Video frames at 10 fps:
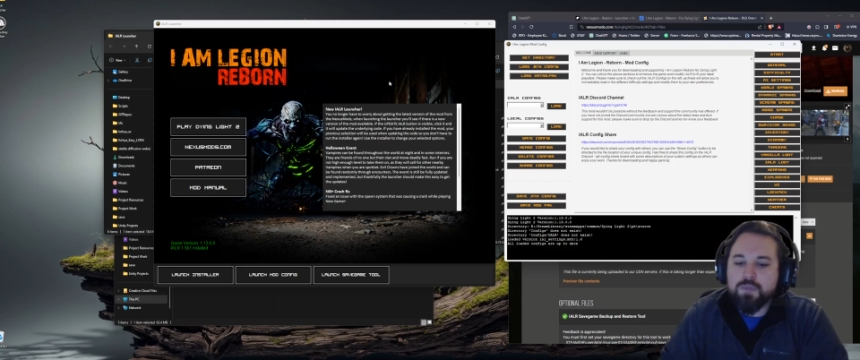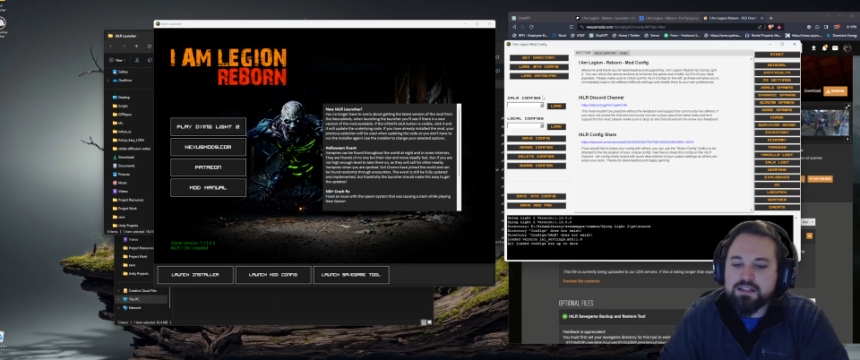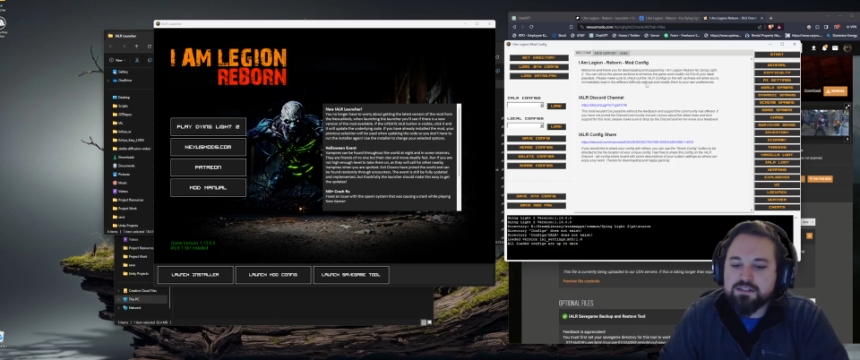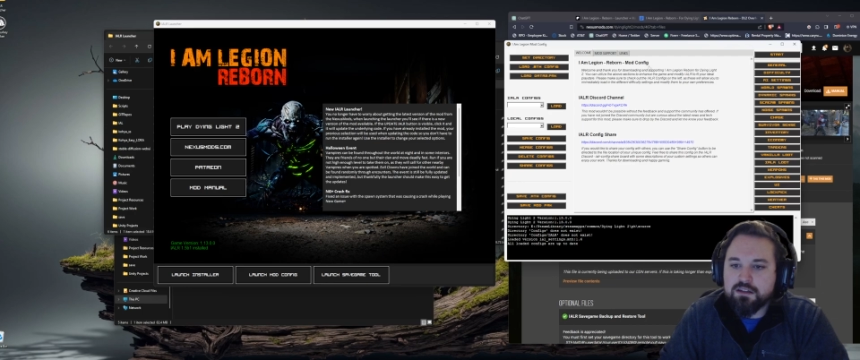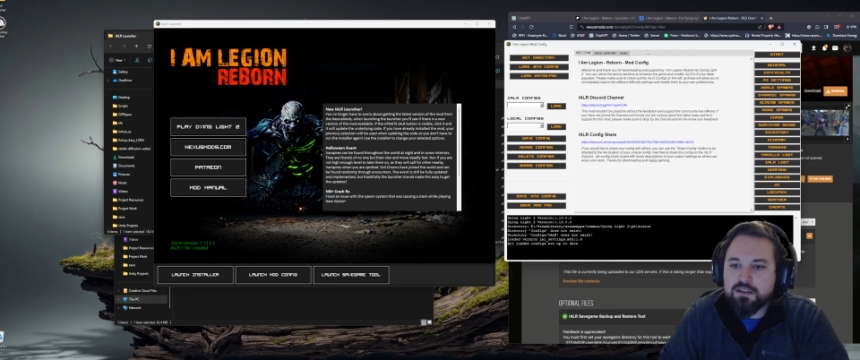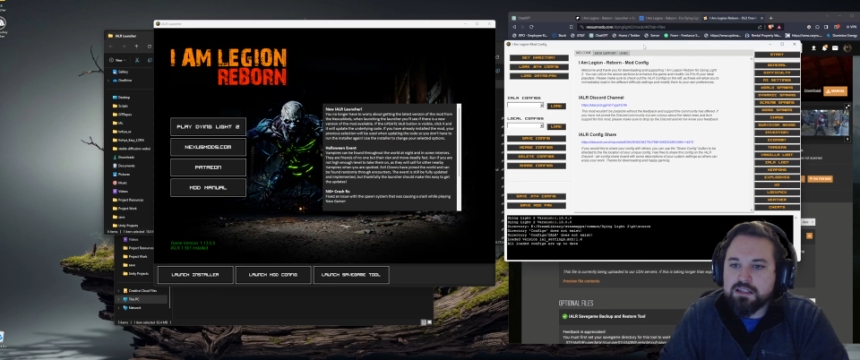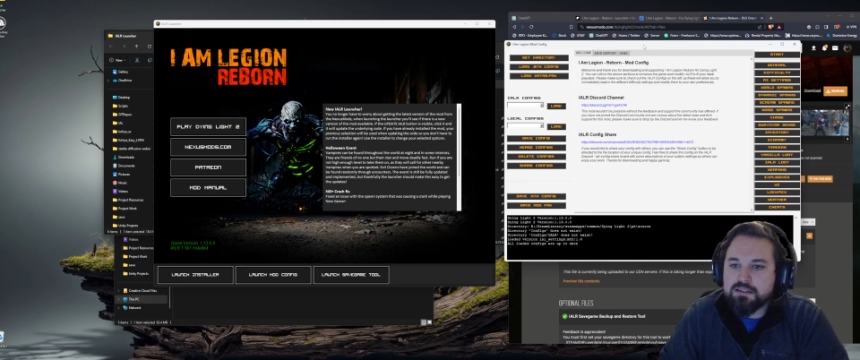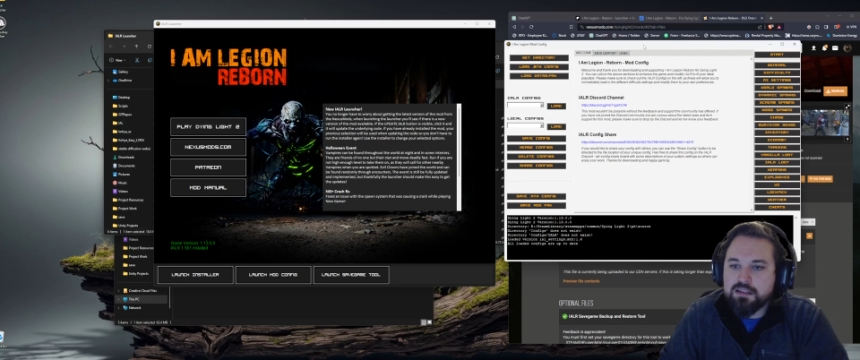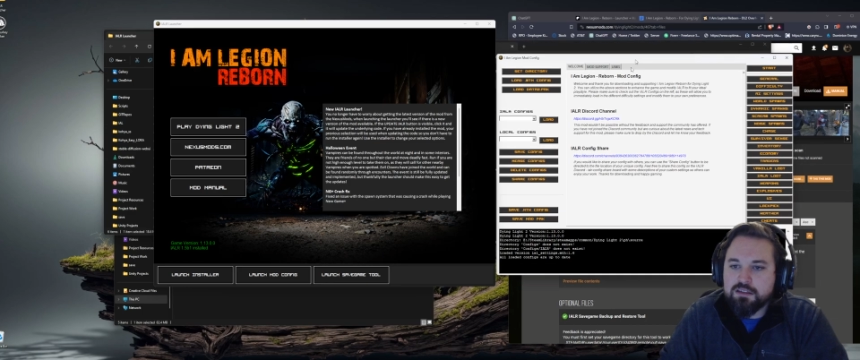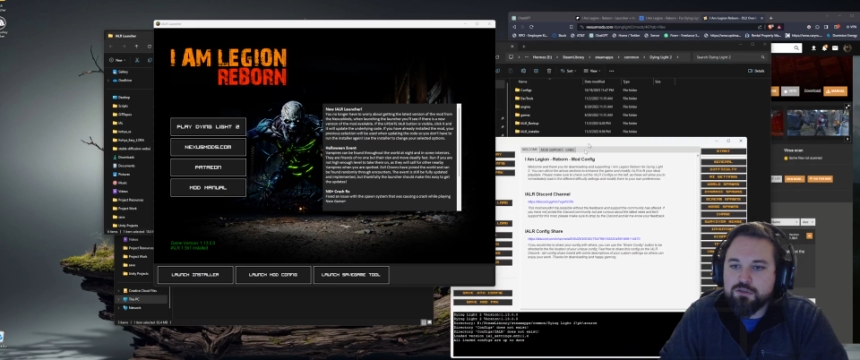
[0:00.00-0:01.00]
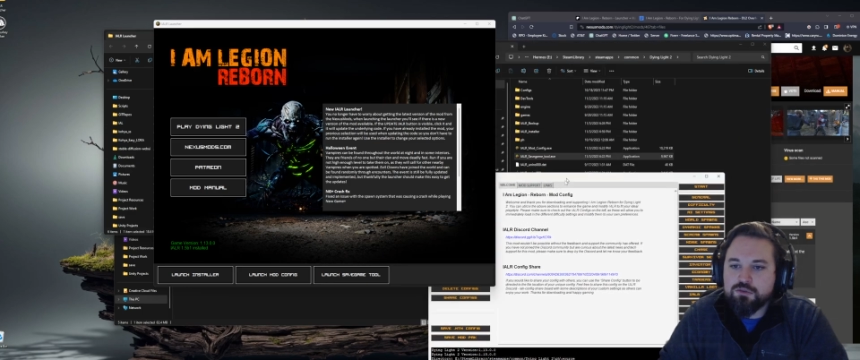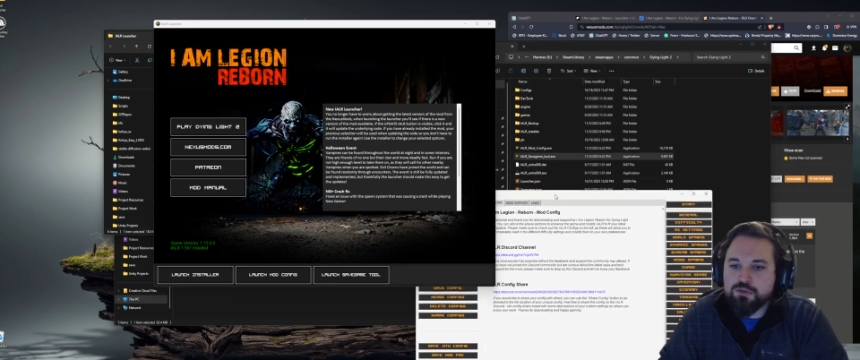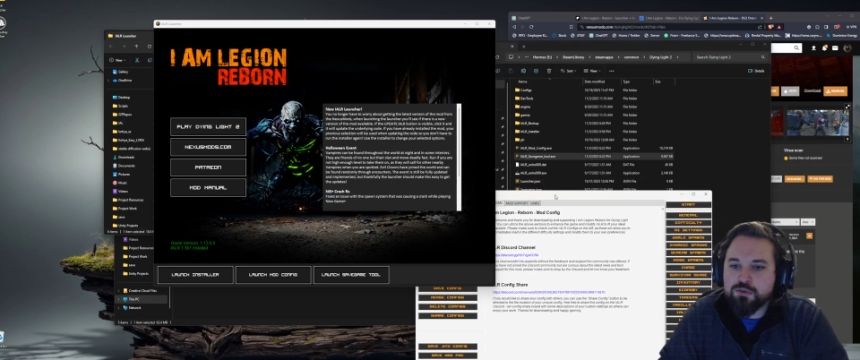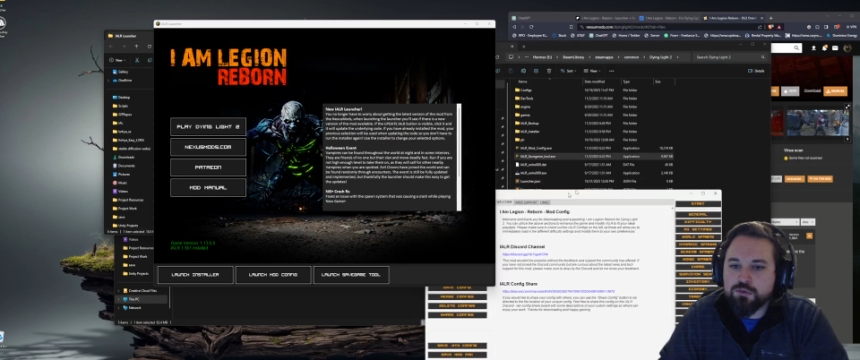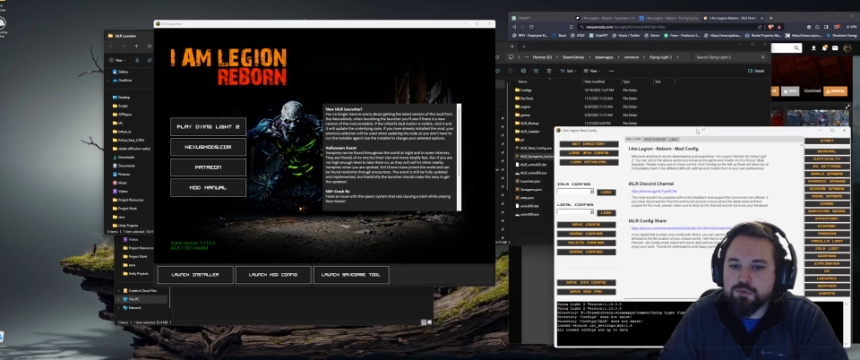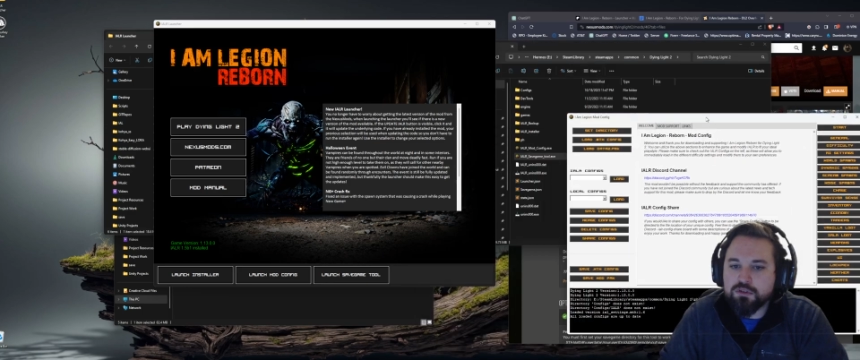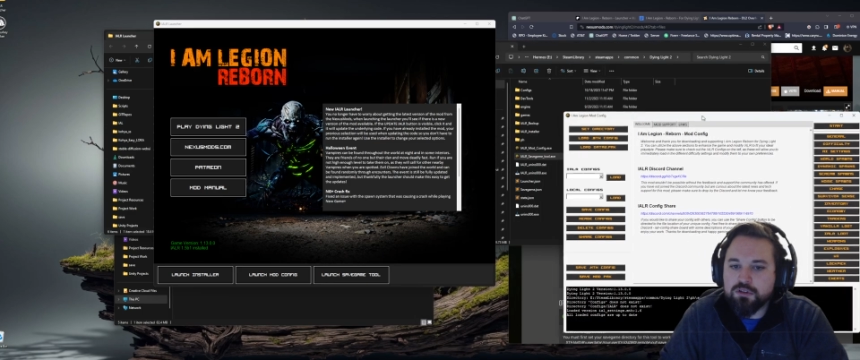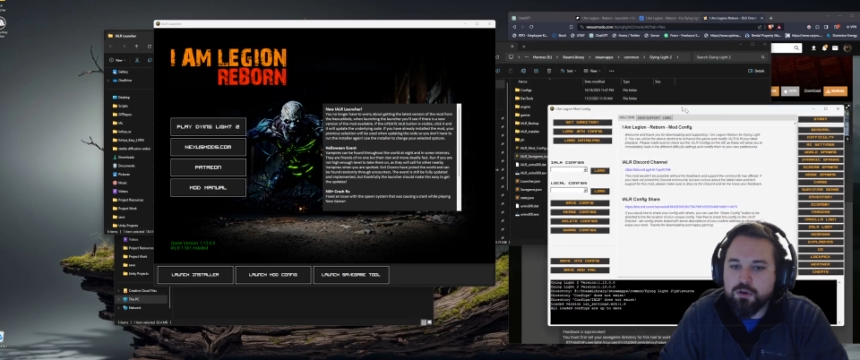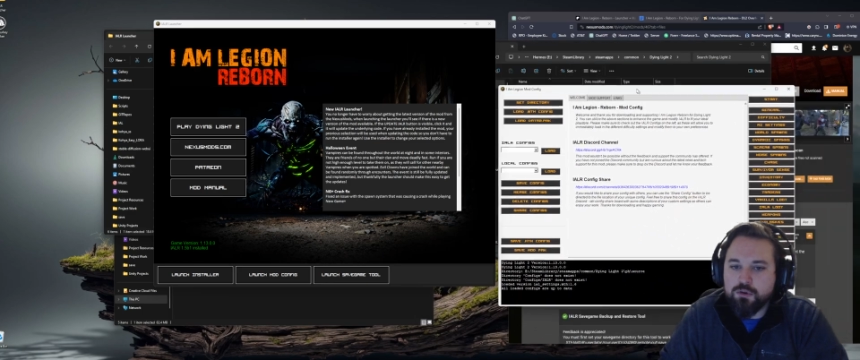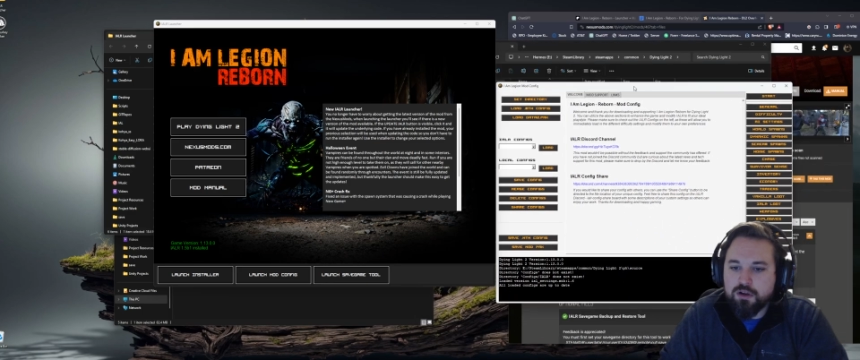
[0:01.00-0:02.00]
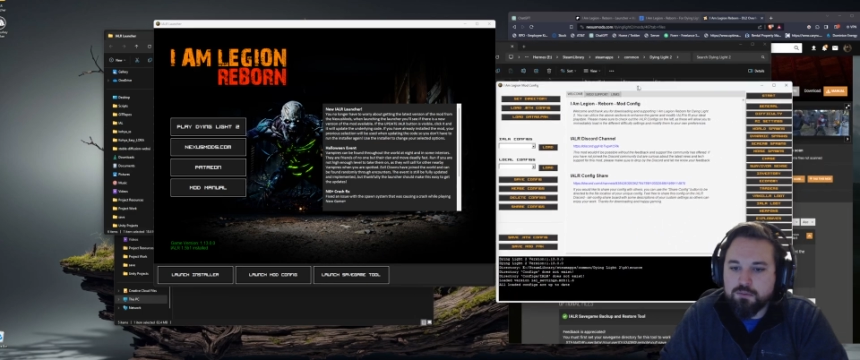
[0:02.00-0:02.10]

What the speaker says: it's going to continue to load